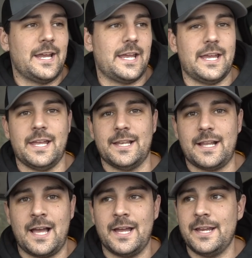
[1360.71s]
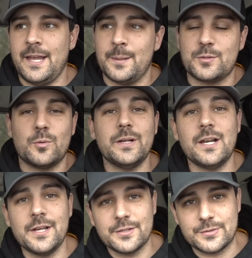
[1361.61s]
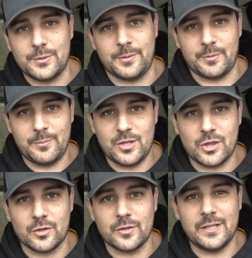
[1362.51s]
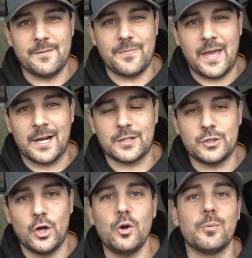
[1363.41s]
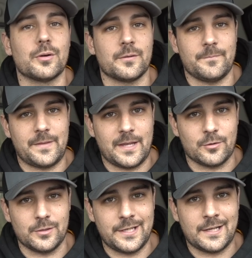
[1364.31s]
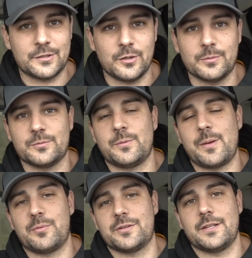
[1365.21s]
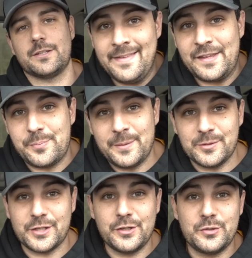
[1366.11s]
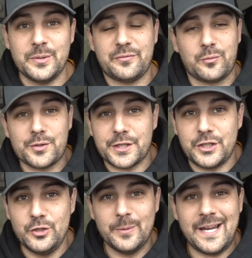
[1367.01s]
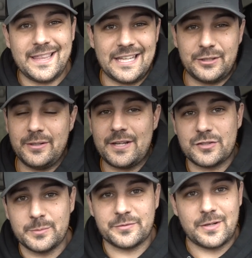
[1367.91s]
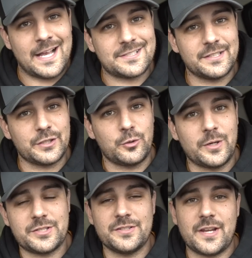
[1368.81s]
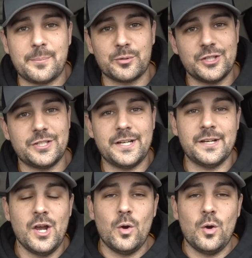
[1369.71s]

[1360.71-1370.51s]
And I am 20 29 years old. I'm going to be 30 October early October is when my birthday is. And that's pretty much going to do it for the Q&A. Thank you guys so much for asking the questions. I appreciate it.